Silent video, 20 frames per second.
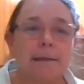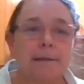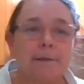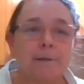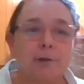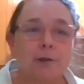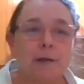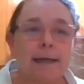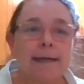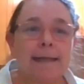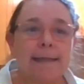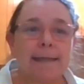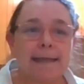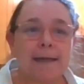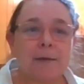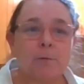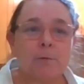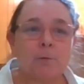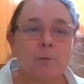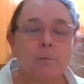in
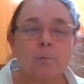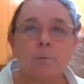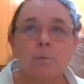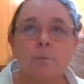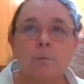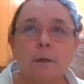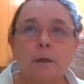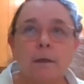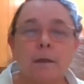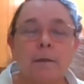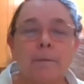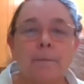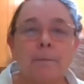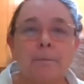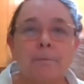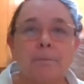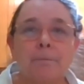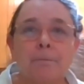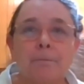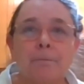Chinatown.
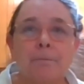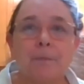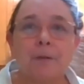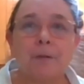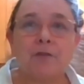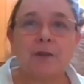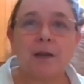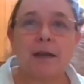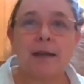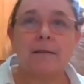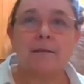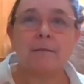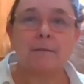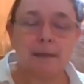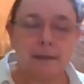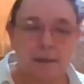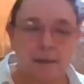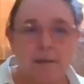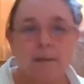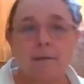Um, it's got
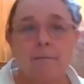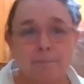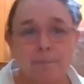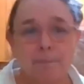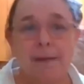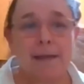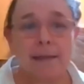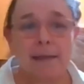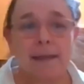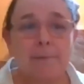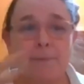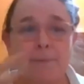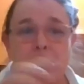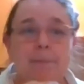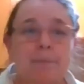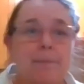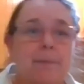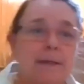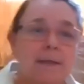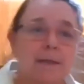it's a big clay
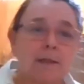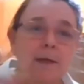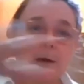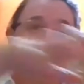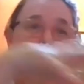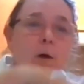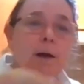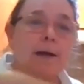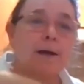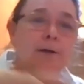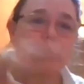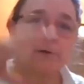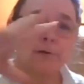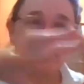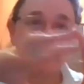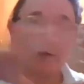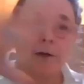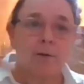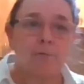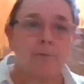pot, but it's got
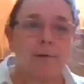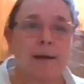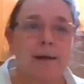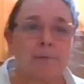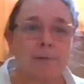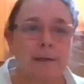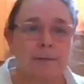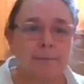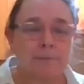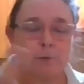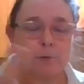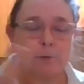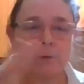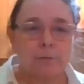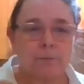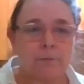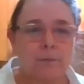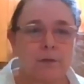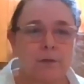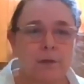wires around it, sort
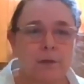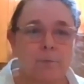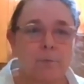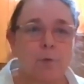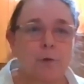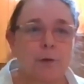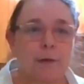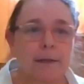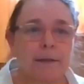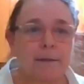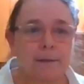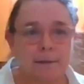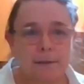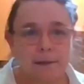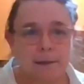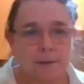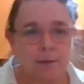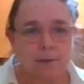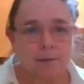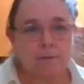of to support it
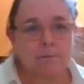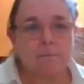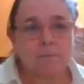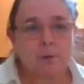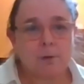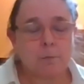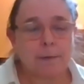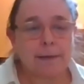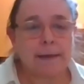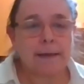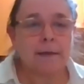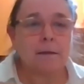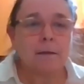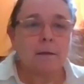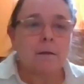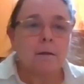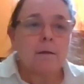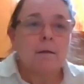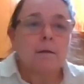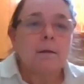because it's so big.
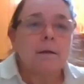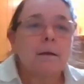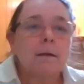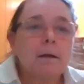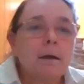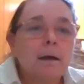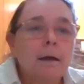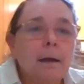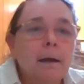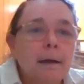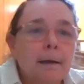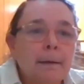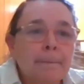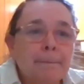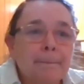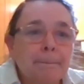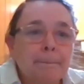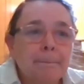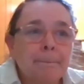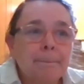
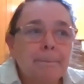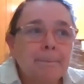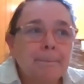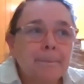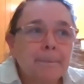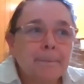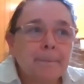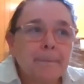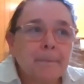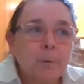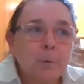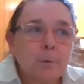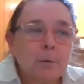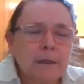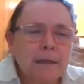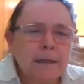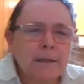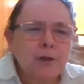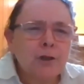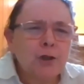Um,
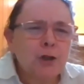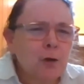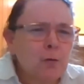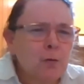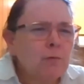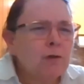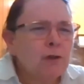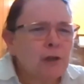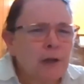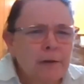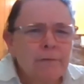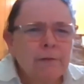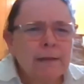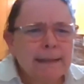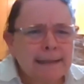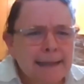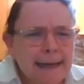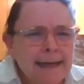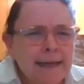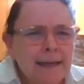which I don't
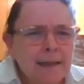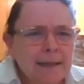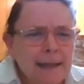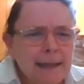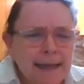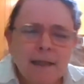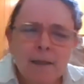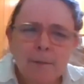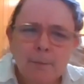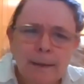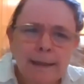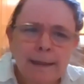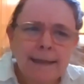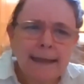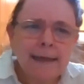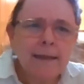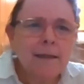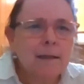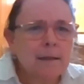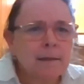generally take to, take to the play
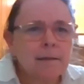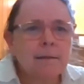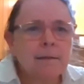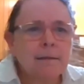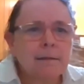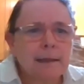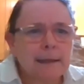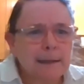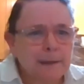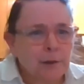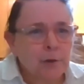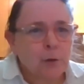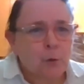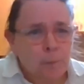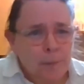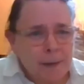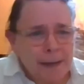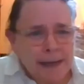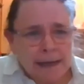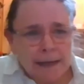date because it's
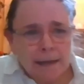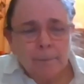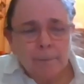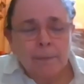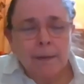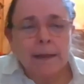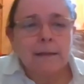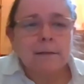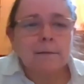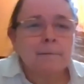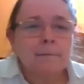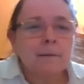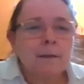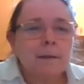so big, but